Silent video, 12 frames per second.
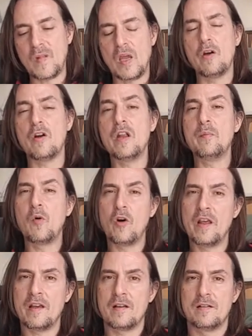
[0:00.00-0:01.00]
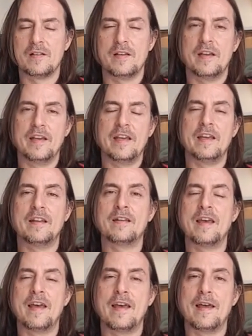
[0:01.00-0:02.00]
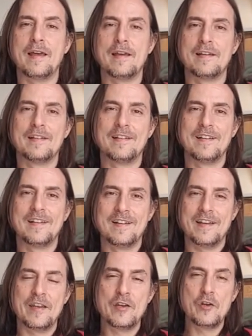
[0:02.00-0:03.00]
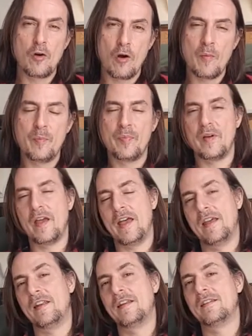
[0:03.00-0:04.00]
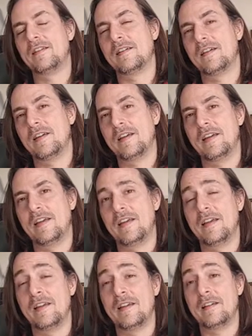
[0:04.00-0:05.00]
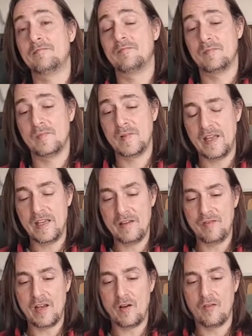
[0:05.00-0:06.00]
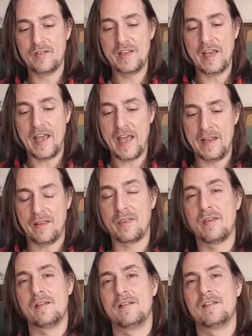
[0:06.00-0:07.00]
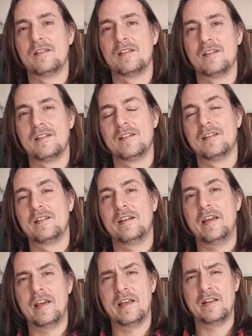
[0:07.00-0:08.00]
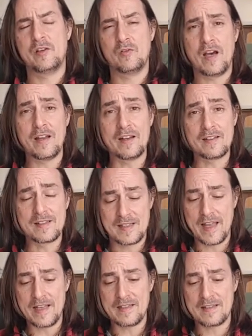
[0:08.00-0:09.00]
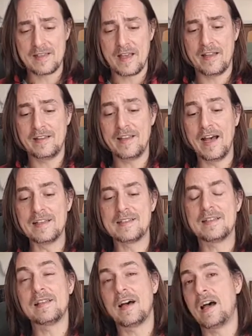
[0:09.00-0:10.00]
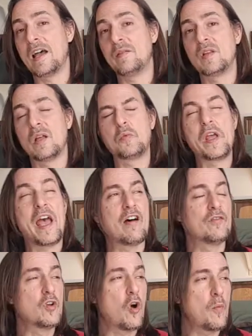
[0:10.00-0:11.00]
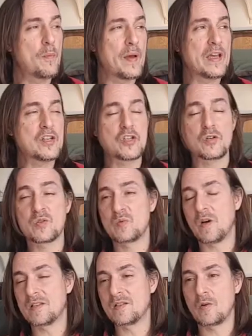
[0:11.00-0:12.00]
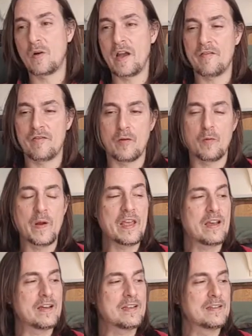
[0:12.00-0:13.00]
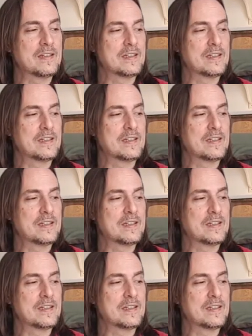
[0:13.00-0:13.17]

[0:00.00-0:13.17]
early morning in, uh, in Europe, and uh, the evening of the eighth in the United States. And that's a time that we have no patience whatsoever. We could